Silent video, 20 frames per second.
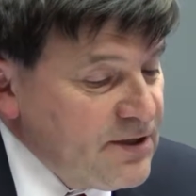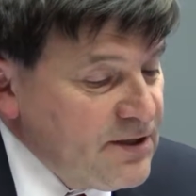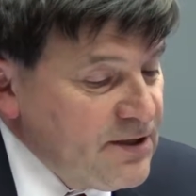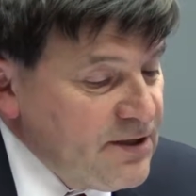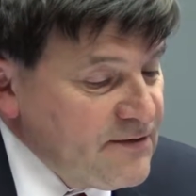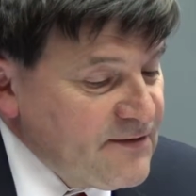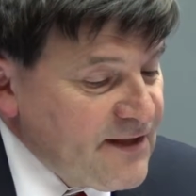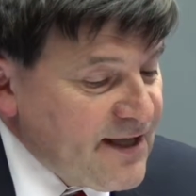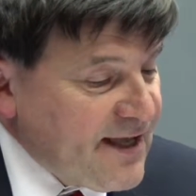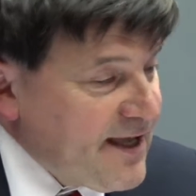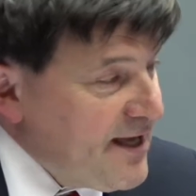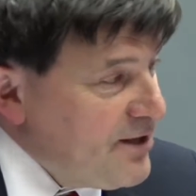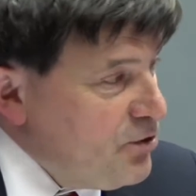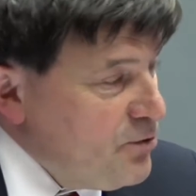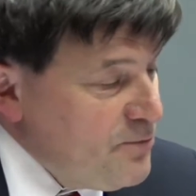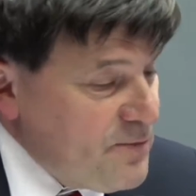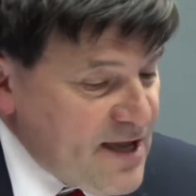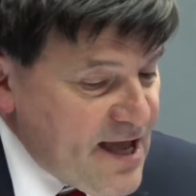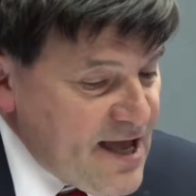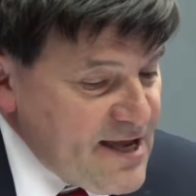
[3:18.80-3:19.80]
There
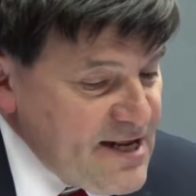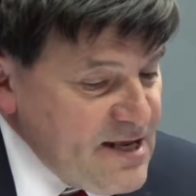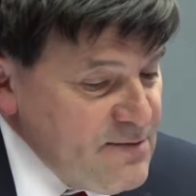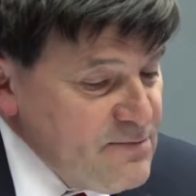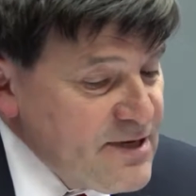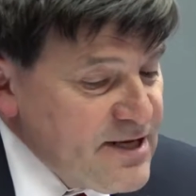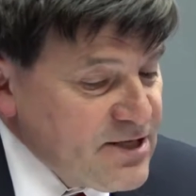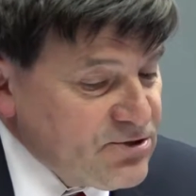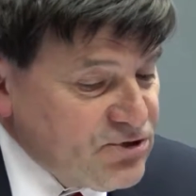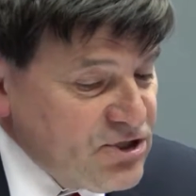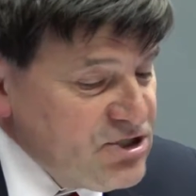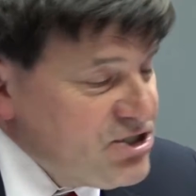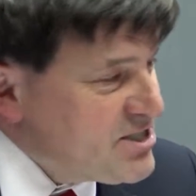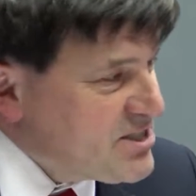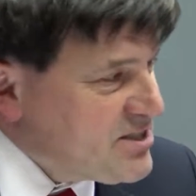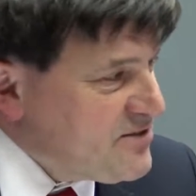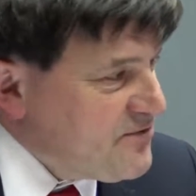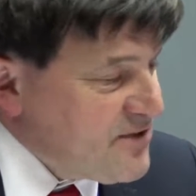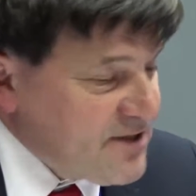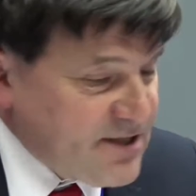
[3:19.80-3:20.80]
cannot be any military
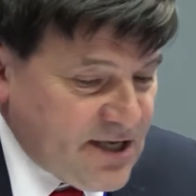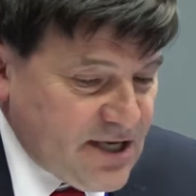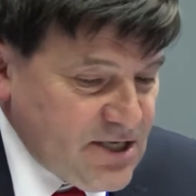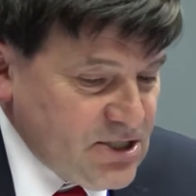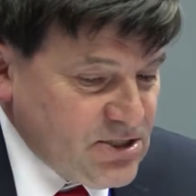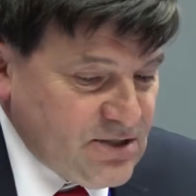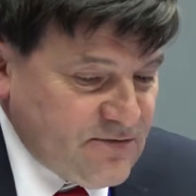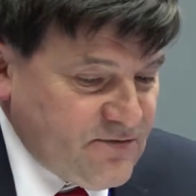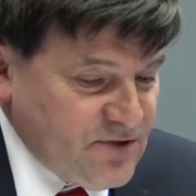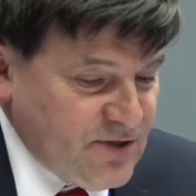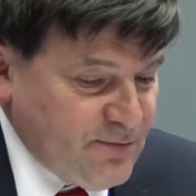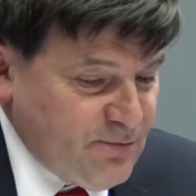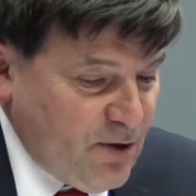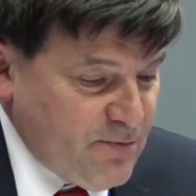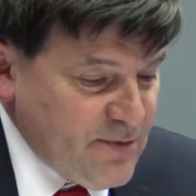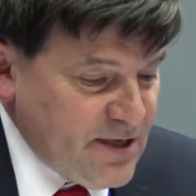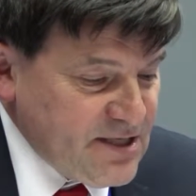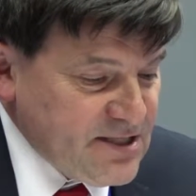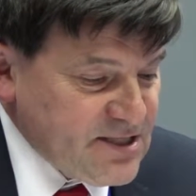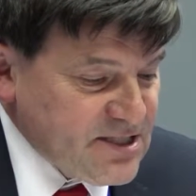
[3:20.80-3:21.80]
justification for the
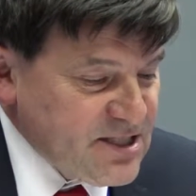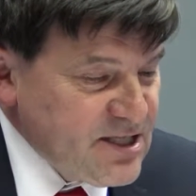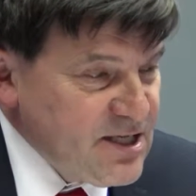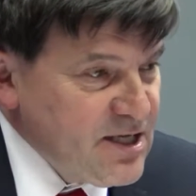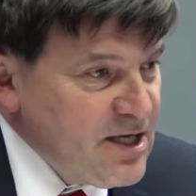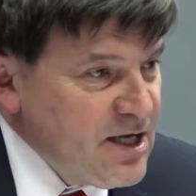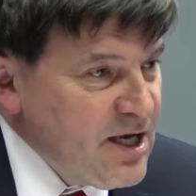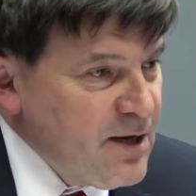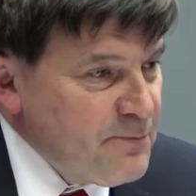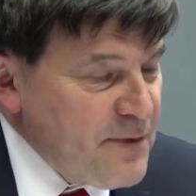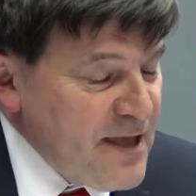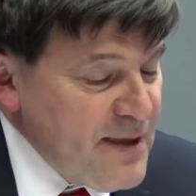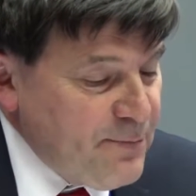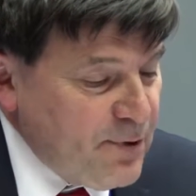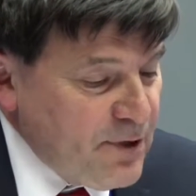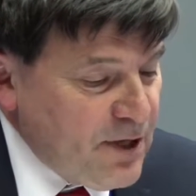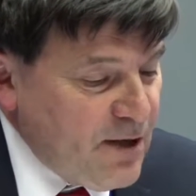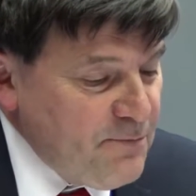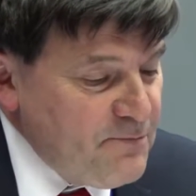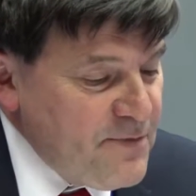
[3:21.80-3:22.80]
bombings.
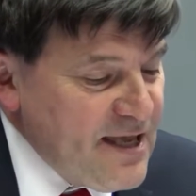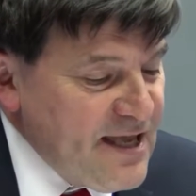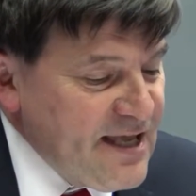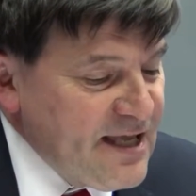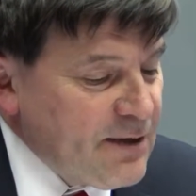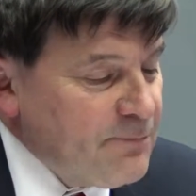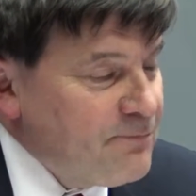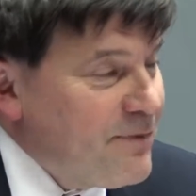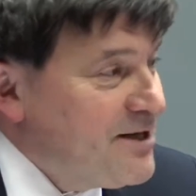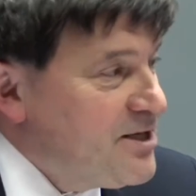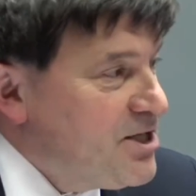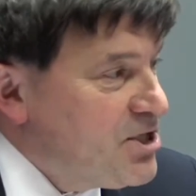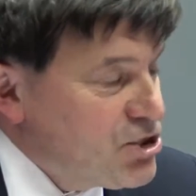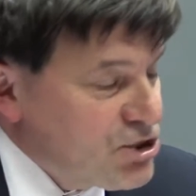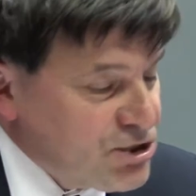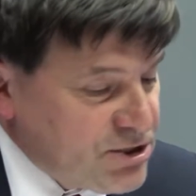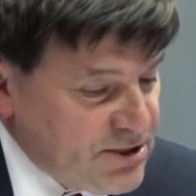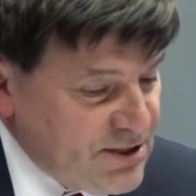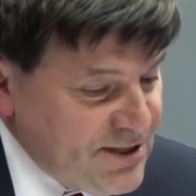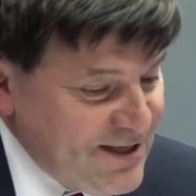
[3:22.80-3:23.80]
People are being
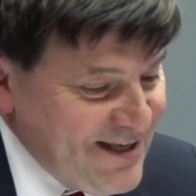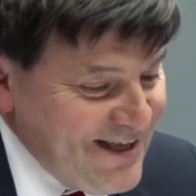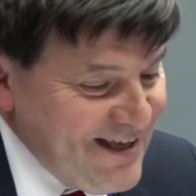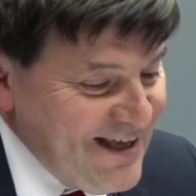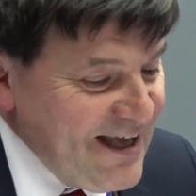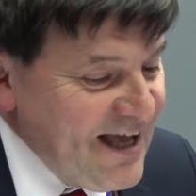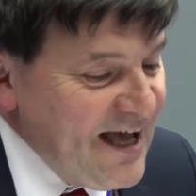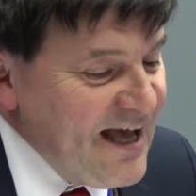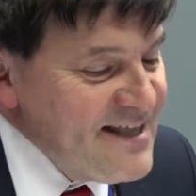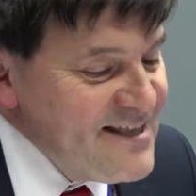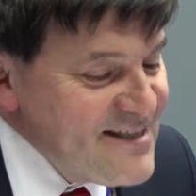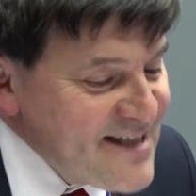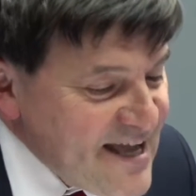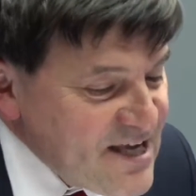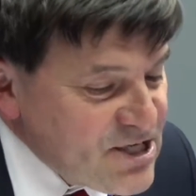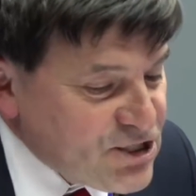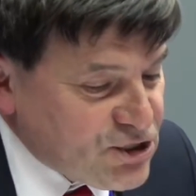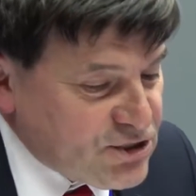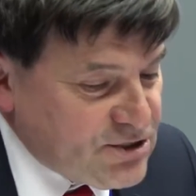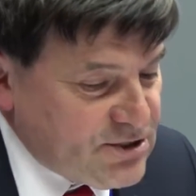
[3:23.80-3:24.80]
punished. A
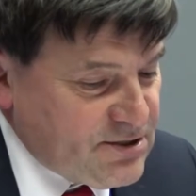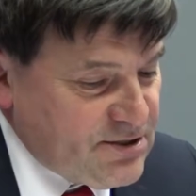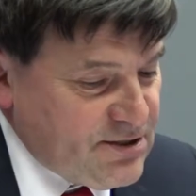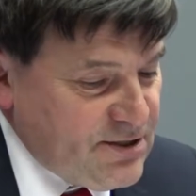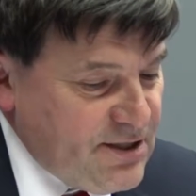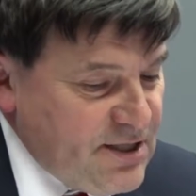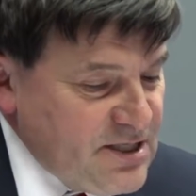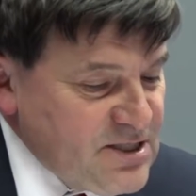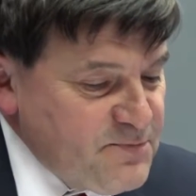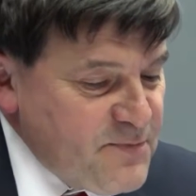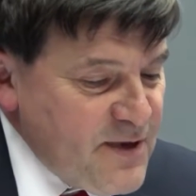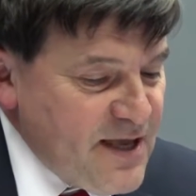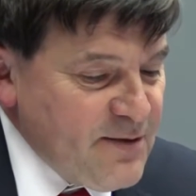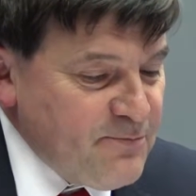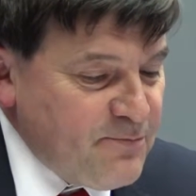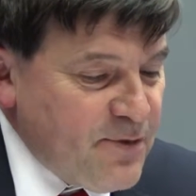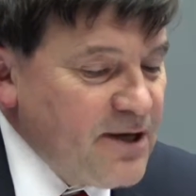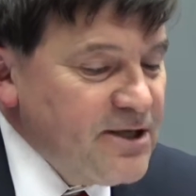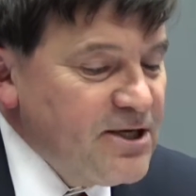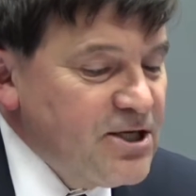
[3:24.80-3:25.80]
nation is
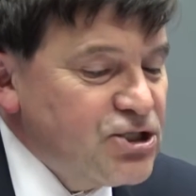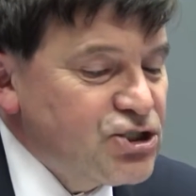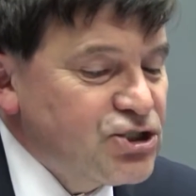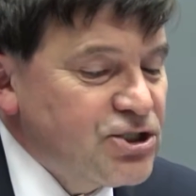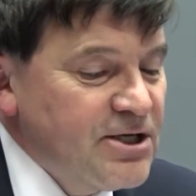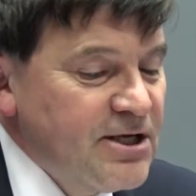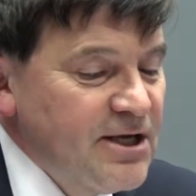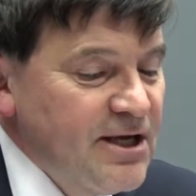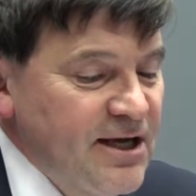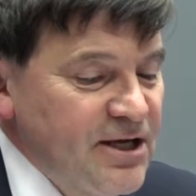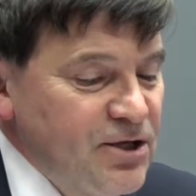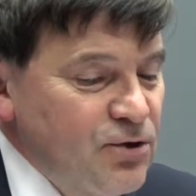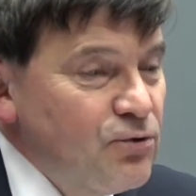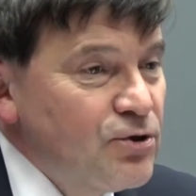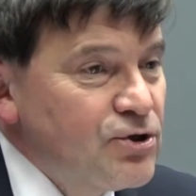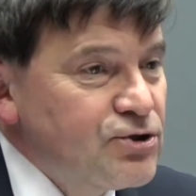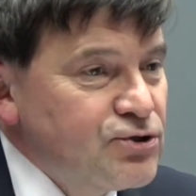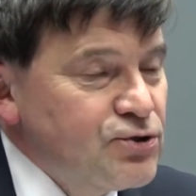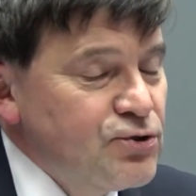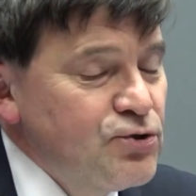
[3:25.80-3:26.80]
being punished in
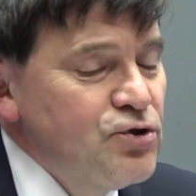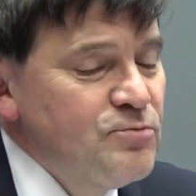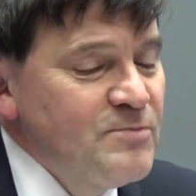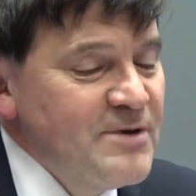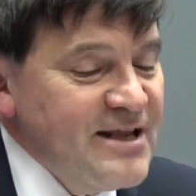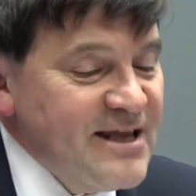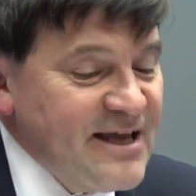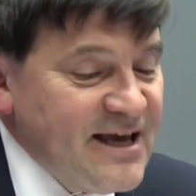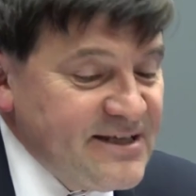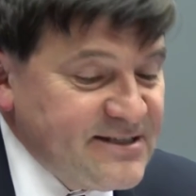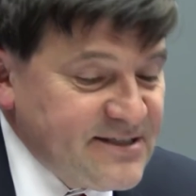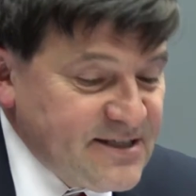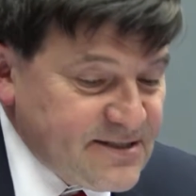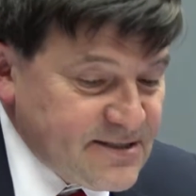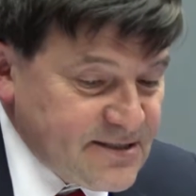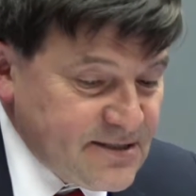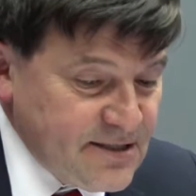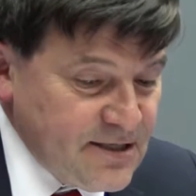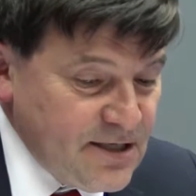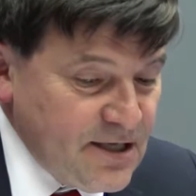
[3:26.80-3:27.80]
order to humiliate
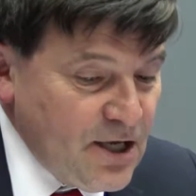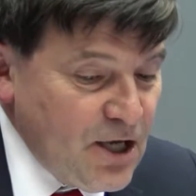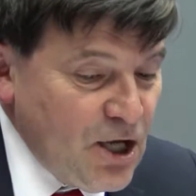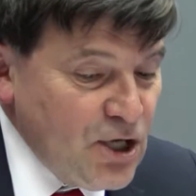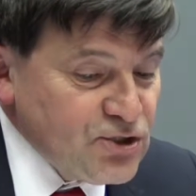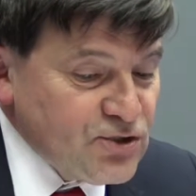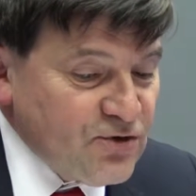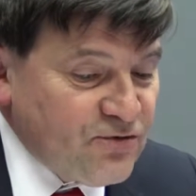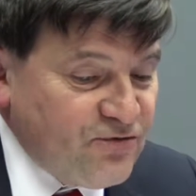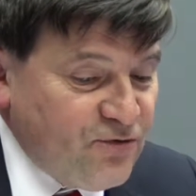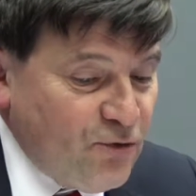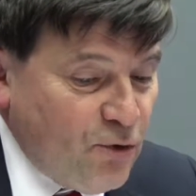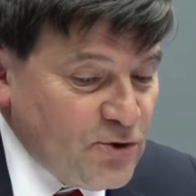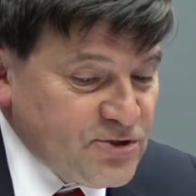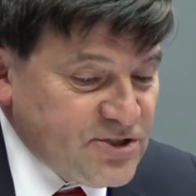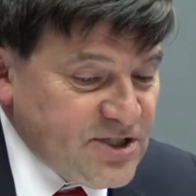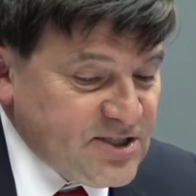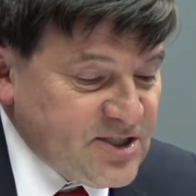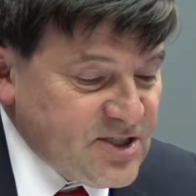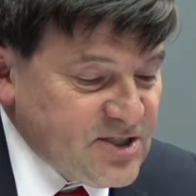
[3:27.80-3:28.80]
it, to
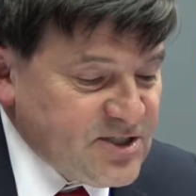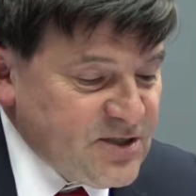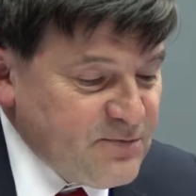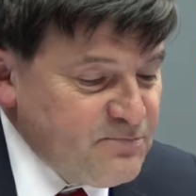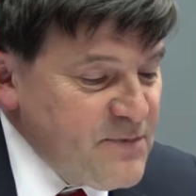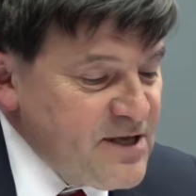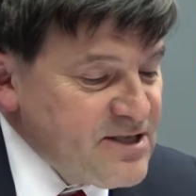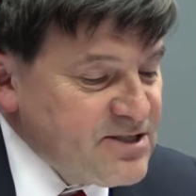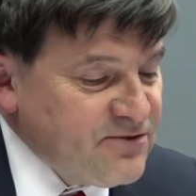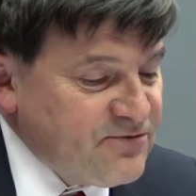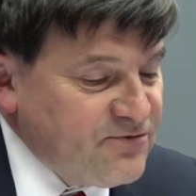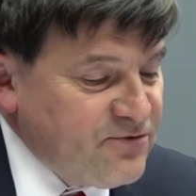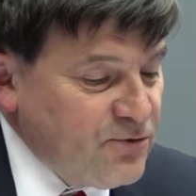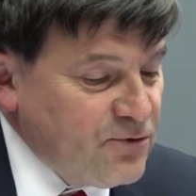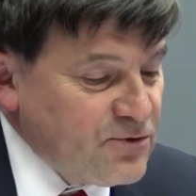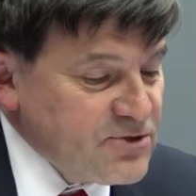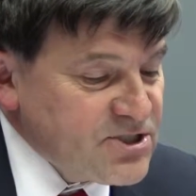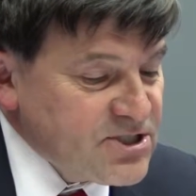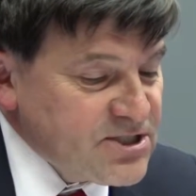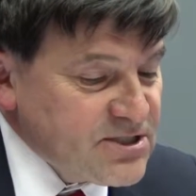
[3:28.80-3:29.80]
force it to submit to
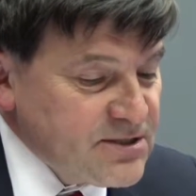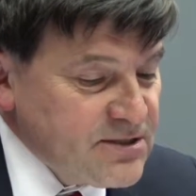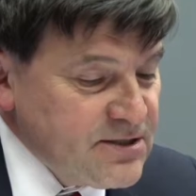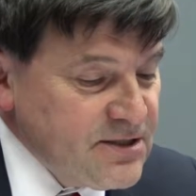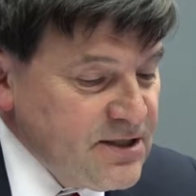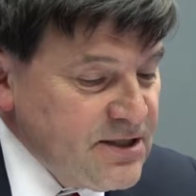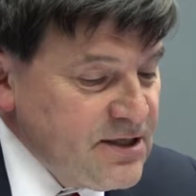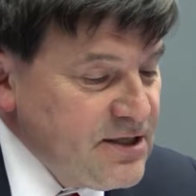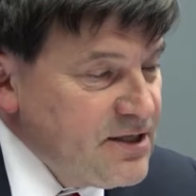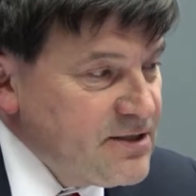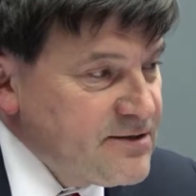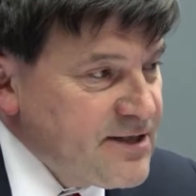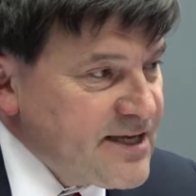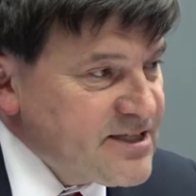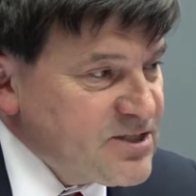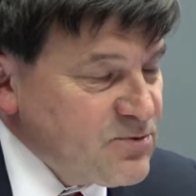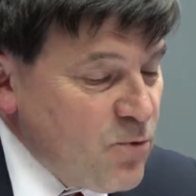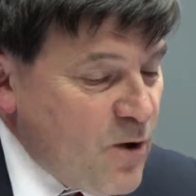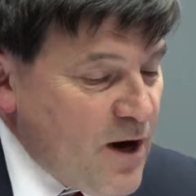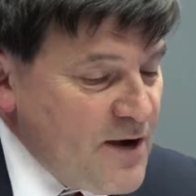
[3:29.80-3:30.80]
force.
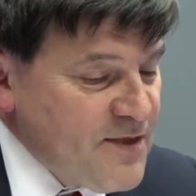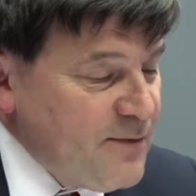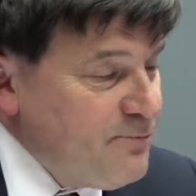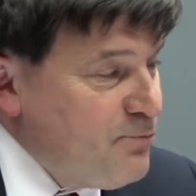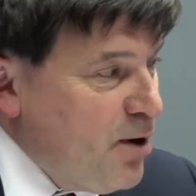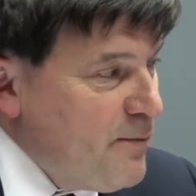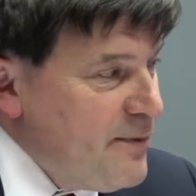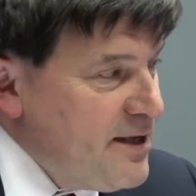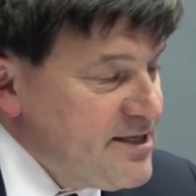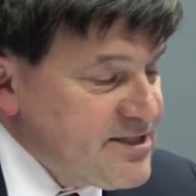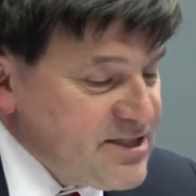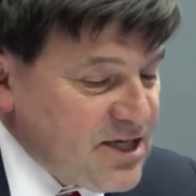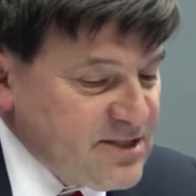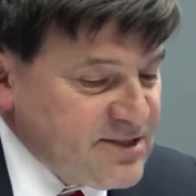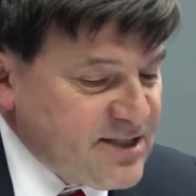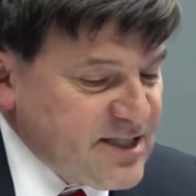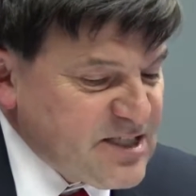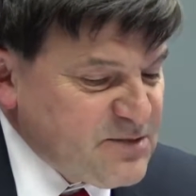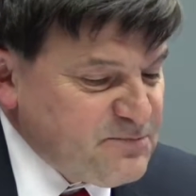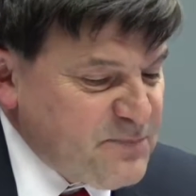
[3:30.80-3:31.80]
That's why the bombings are
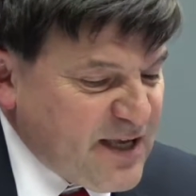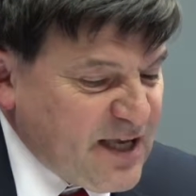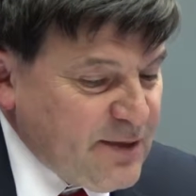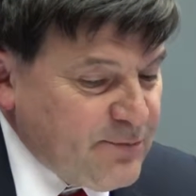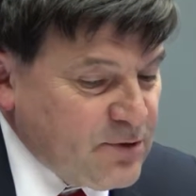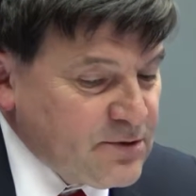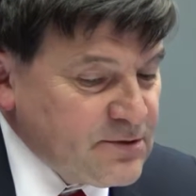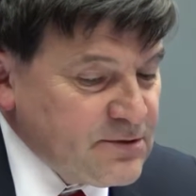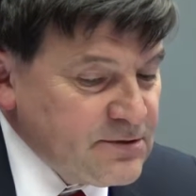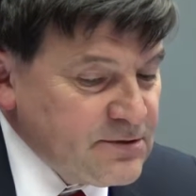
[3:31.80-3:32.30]
despicable.